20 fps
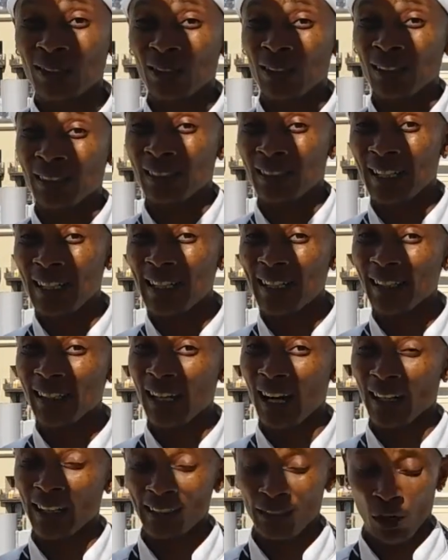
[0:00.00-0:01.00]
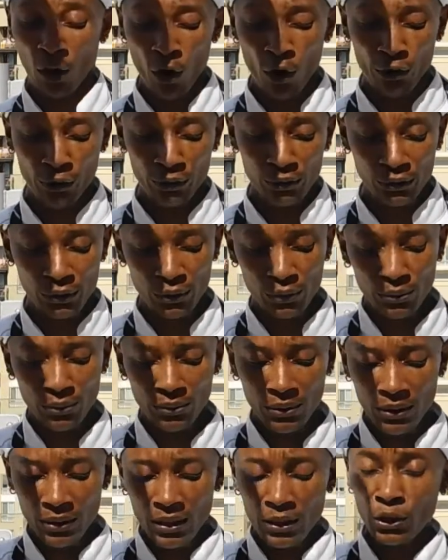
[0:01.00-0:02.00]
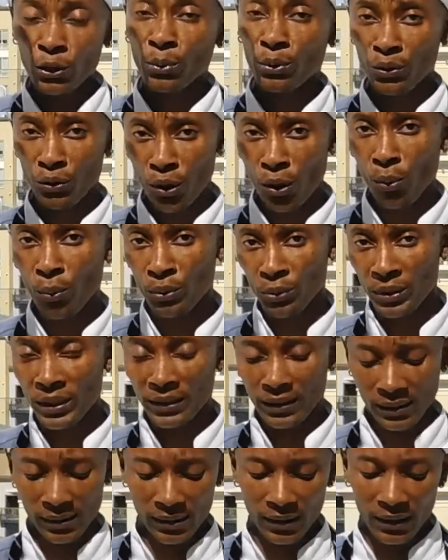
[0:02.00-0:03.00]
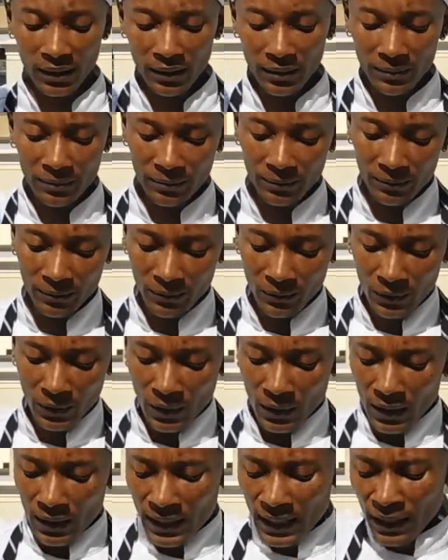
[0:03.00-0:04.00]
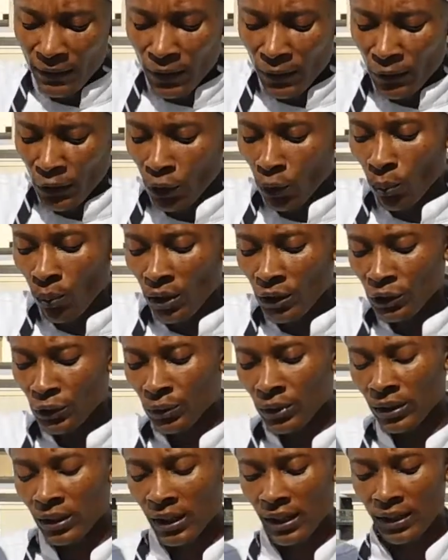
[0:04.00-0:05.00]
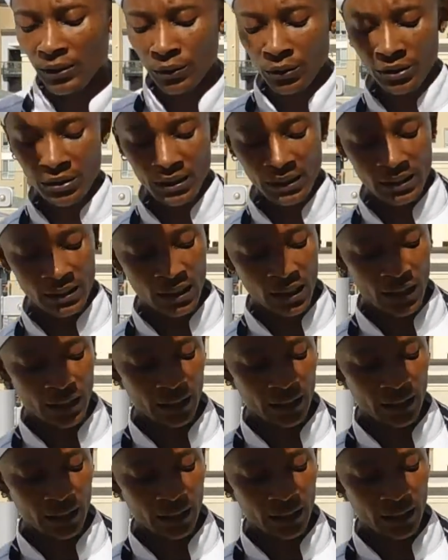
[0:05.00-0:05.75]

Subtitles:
the seed is harder too. You would know when you eat the seed. Even if you don't want to do the cut, you can just cut